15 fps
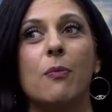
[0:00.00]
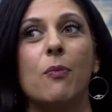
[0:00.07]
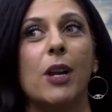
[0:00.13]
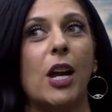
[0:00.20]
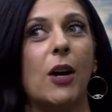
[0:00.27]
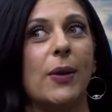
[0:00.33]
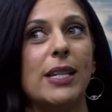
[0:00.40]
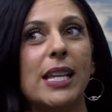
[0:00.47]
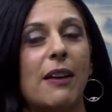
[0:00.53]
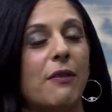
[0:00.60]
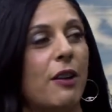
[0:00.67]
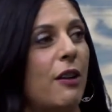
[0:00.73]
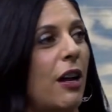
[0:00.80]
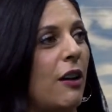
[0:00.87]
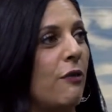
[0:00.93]
We always have
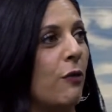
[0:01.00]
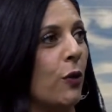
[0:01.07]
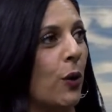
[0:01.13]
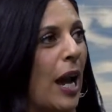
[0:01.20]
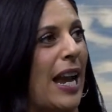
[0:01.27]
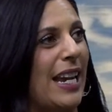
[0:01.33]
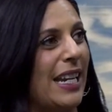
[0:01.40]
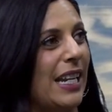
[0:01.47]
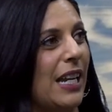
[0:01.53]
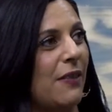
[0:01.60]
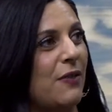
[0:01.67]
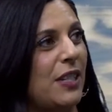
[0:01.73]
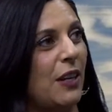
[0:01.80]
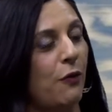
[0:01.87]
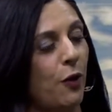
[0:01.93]
a variety
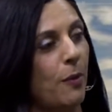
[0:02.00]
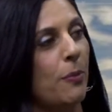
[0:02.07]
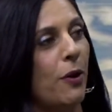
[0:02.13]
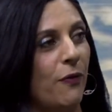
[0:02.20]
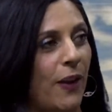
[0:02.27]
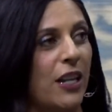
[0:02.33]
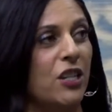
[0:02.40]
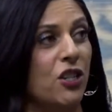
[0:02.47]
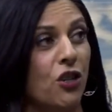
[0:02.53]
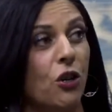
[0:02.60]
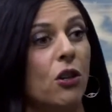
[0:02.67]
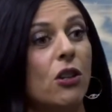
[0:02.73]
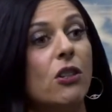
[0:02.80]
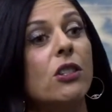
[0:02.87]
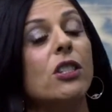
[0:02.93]
of different
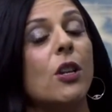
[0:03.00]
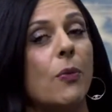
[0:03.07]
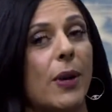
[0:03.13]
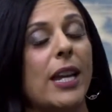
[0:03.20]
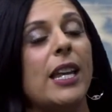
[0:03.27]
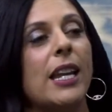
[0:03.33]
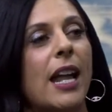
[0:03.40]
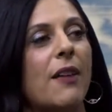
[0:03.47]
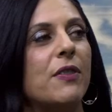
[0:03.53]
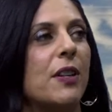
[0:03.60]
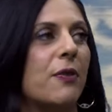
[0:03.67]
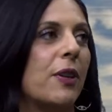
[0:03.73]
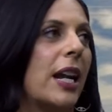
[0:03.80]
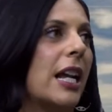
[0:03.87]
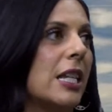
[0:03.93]
professionals so we can have
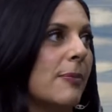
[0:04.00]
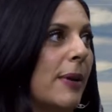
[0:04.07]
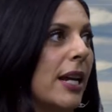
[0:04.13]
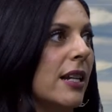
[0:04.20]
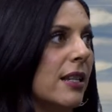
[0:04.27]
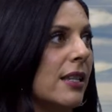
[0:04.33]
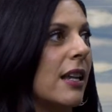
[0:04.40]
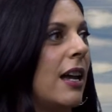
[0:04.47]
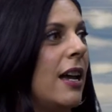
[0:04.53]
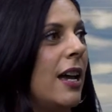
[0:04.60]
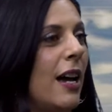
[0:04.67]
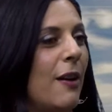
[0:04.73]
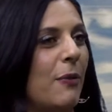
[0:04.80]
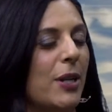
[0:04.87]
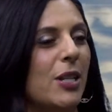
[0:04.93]
different aspects
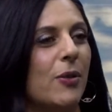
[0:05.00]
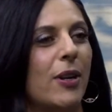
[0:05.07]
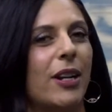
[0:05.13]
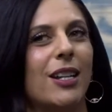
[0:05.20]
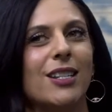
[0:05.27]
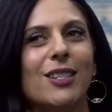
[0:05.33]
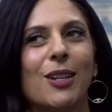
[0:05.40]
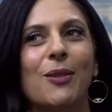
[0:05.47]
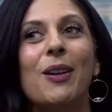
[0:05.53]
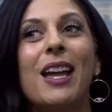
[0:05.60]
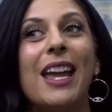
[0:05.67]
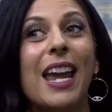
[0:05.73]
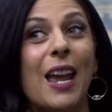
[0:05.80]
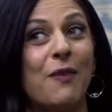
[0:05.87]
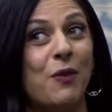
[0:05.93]
of what's going on. So
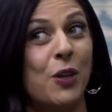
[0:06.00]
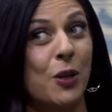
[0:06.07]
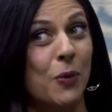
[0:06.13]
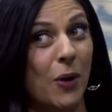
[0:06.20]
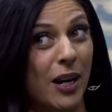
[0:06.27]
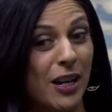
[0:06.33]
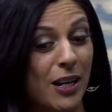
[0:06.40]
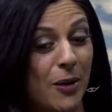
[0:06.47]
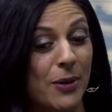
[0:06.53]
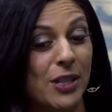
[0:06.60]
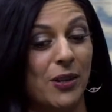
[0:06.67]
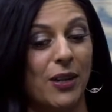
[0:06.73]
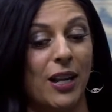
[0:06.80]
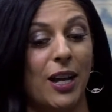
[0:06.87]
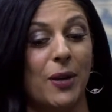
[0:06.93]
if you want to know what's
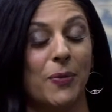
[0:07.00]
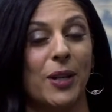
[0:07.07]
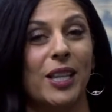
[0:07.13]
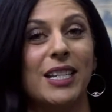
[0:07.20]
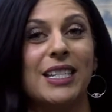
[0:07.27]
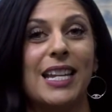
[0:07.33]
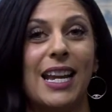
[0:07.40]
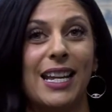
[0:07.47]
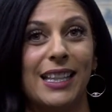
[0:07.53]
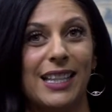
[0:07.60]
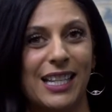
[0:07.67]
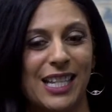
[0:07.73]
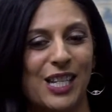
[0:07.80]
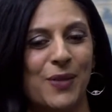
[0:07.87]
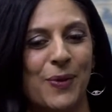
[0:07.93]
going on in real estate,
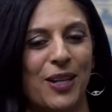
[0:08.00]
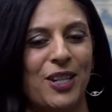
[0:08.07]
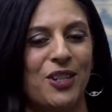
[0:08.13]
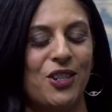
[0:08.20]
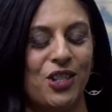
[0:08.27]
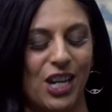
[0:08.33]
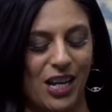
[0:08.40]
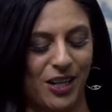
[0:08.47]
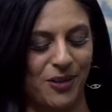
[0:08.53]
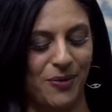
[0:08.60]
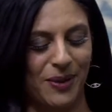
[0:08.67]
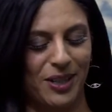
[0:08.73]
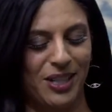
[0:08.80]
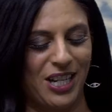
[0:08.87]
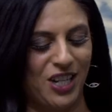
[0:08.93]
this is where you check,
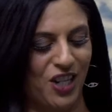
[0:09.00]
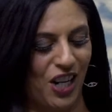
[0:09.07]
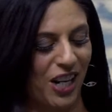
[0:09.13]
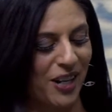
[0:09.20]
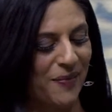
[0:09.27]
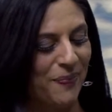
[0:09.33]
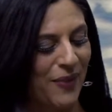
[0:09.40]
Realty Check.